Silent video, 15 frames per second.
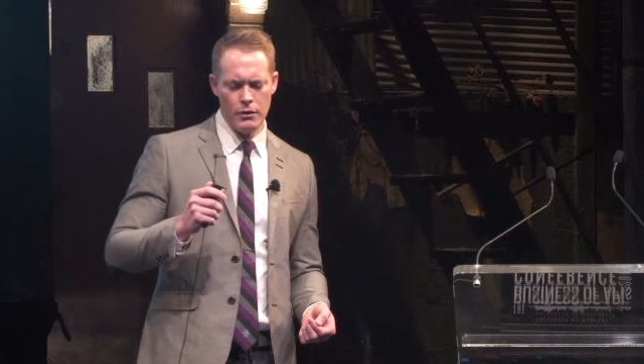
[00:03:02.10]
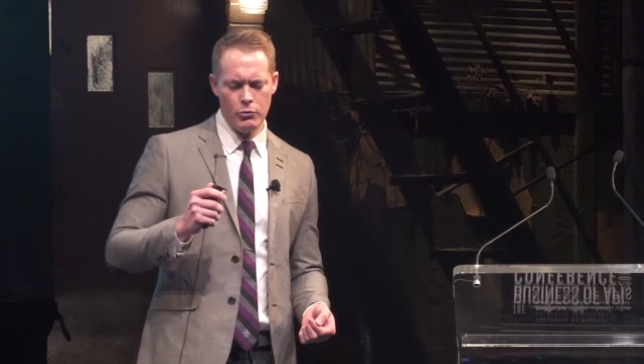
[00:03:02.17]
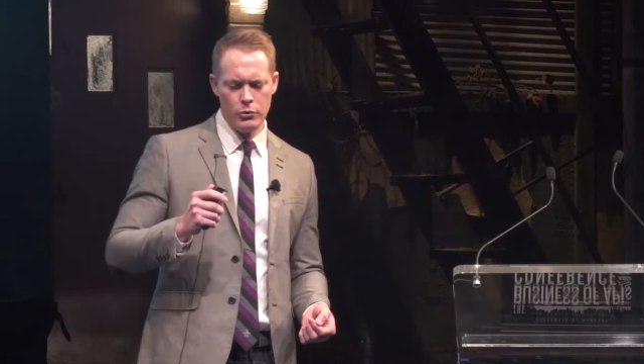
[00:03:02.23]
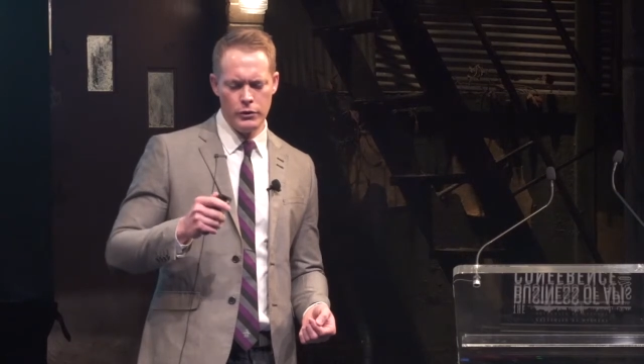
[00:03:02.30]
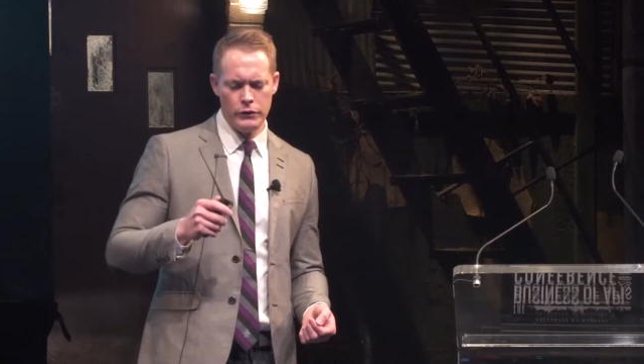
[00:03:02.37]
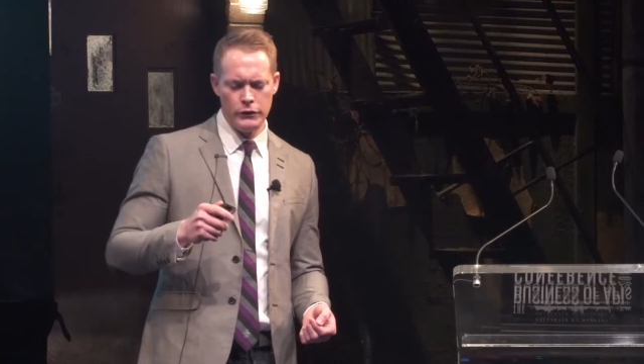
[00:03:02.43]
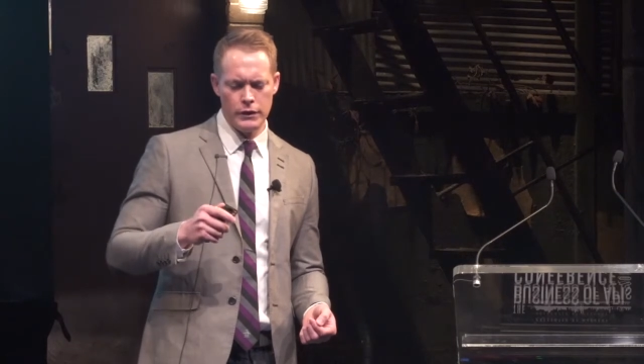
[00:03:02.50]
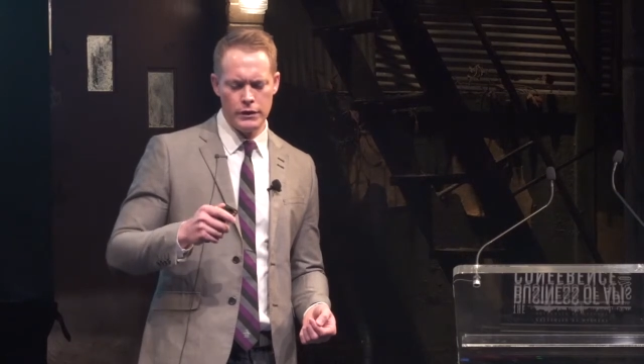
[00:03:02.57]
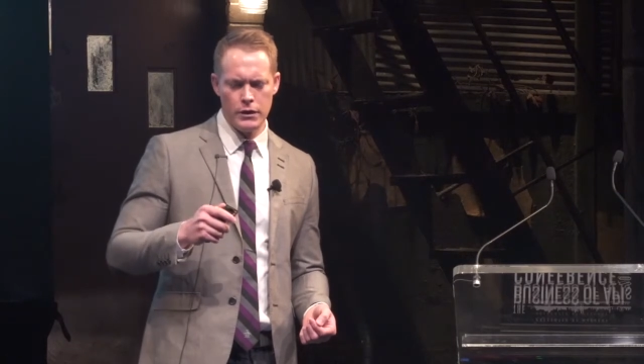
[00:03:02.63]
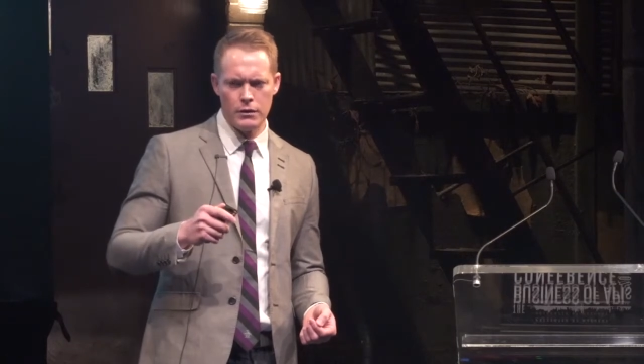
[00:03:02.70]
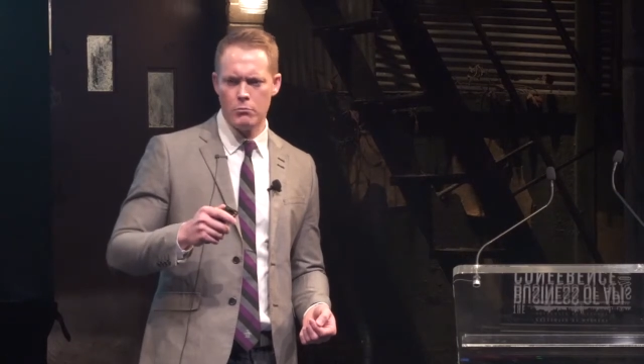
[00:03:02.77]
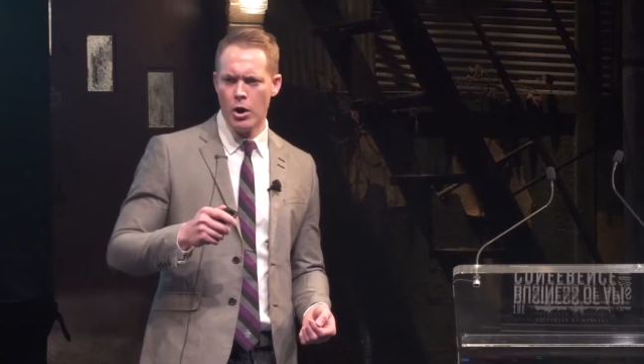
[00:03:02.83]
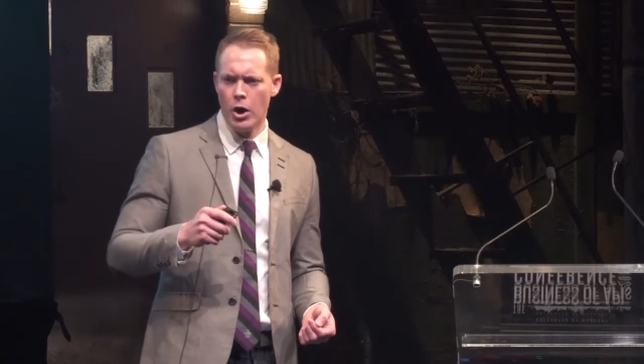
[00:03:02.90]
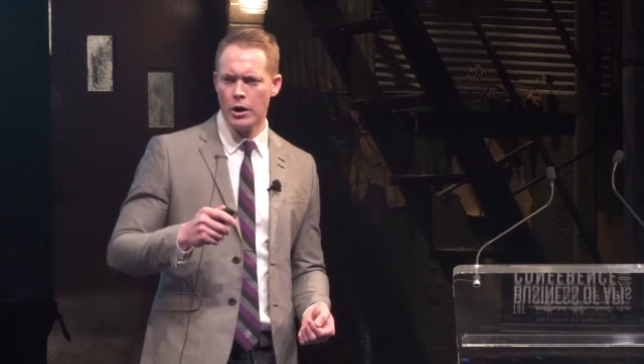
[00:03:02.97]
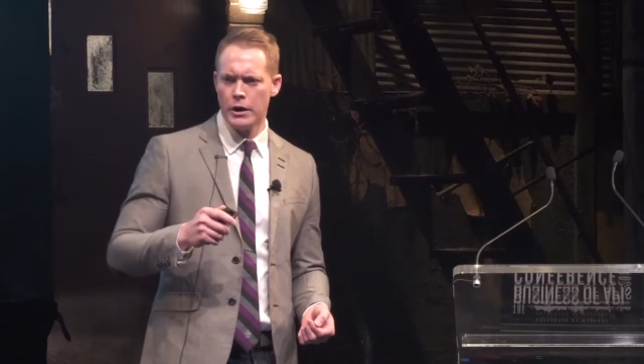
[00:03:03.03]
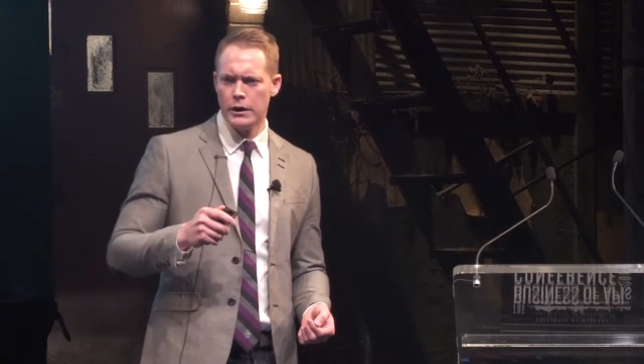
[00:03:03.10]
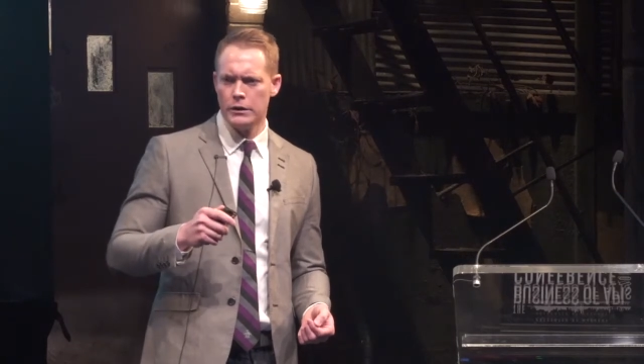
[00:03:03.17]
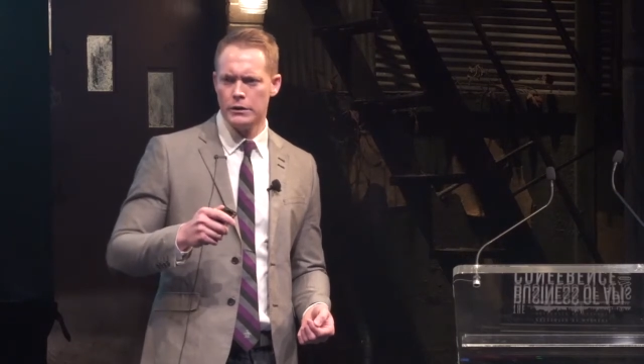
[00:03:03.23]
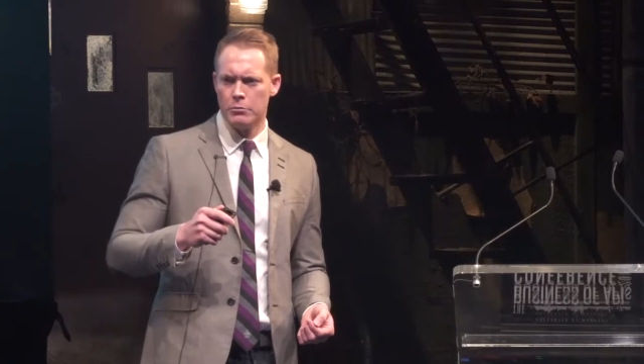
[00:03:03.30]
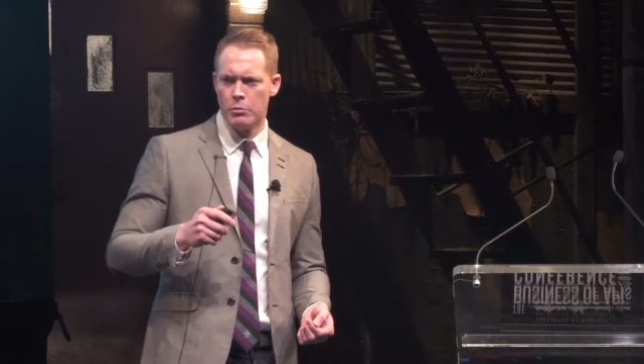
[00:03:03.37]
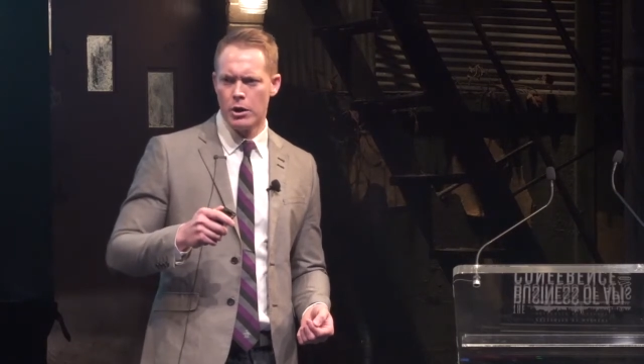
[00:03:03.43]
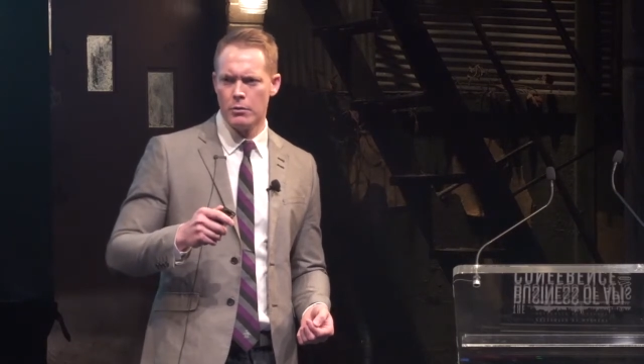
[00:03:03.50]
was in our
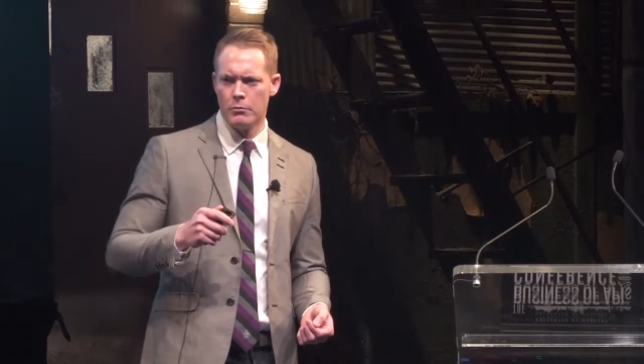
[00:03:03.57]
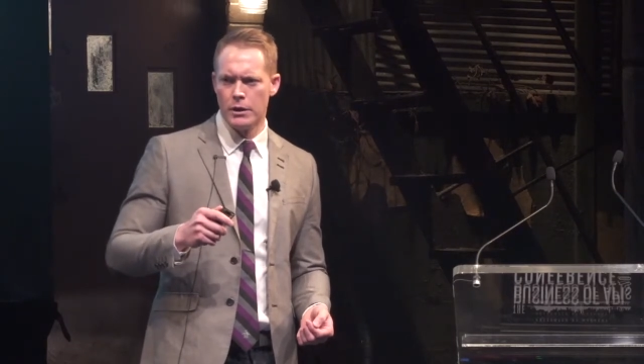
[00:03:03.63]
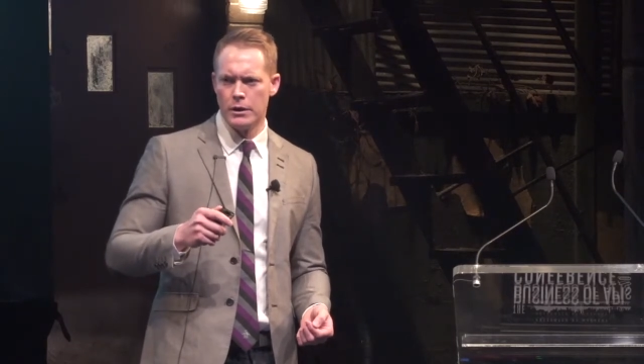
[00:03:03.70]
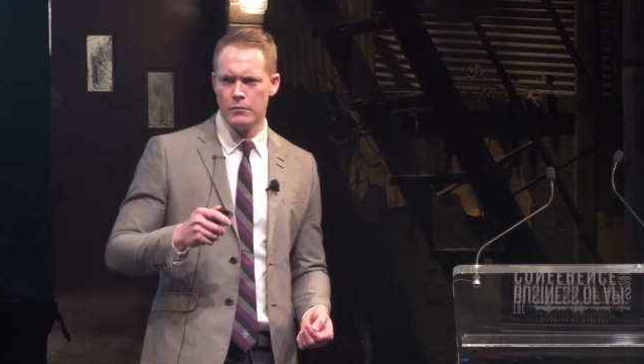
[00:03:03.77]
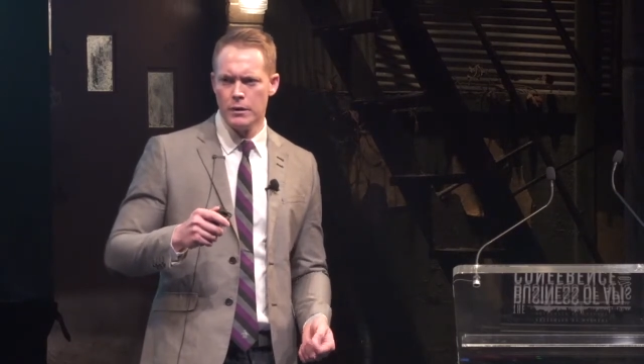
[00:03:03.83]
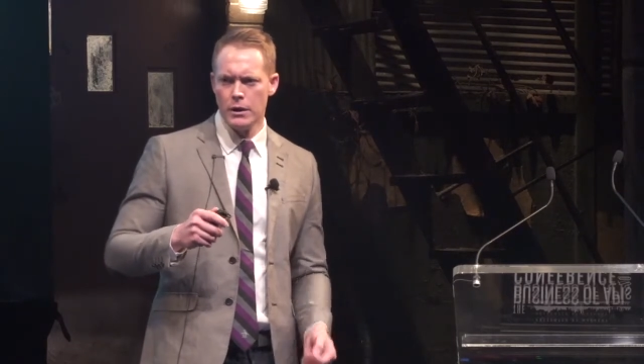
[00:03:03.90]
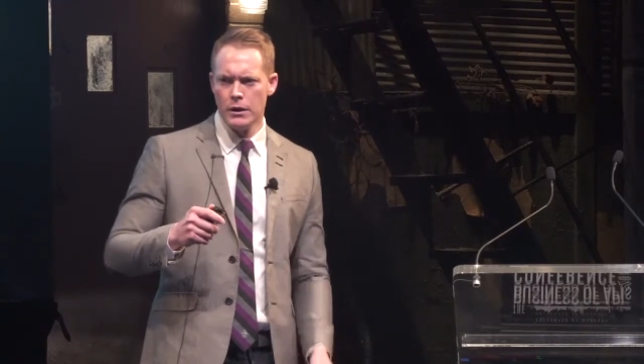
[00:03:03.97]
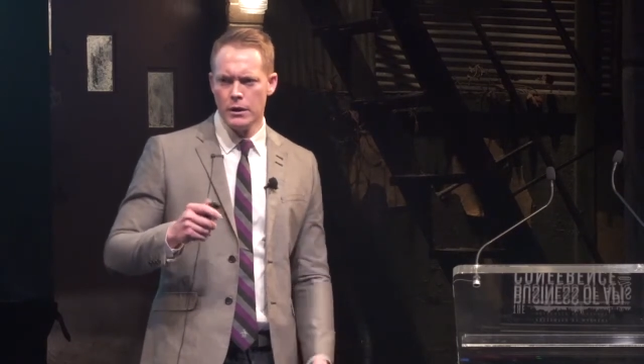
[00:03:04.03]
marketing department,